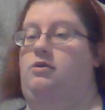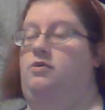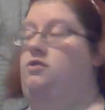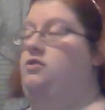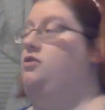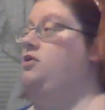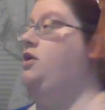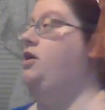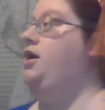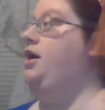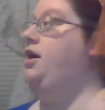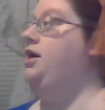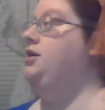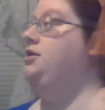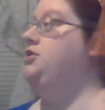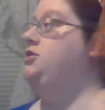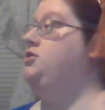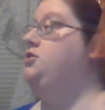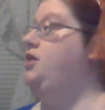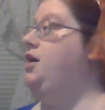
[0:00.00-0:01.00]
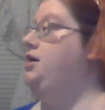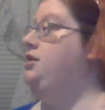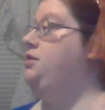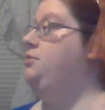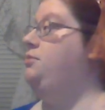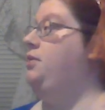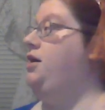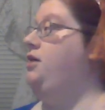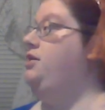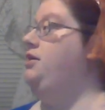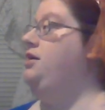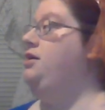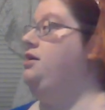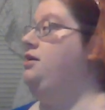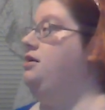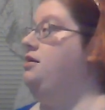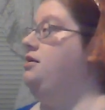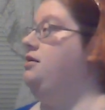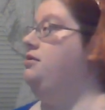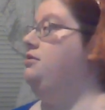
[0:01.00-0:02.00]
Sorry, I got distracted by
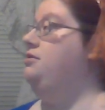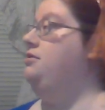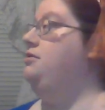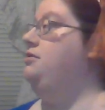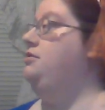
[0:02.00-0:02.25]
the